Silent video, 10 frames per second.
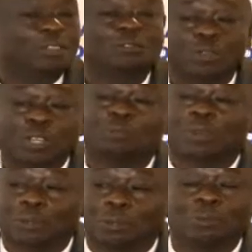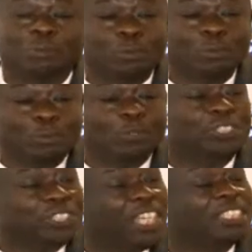The wheelbarrow
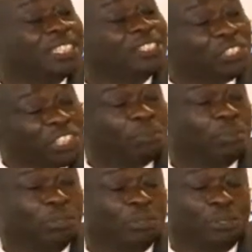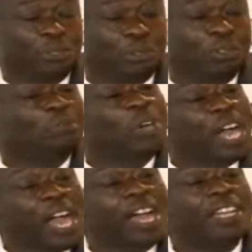was just a symbol of
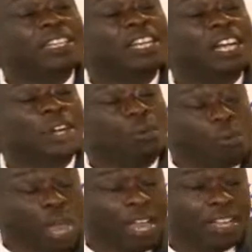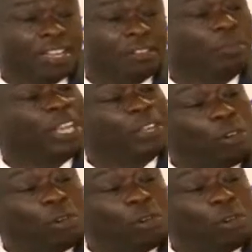hard work by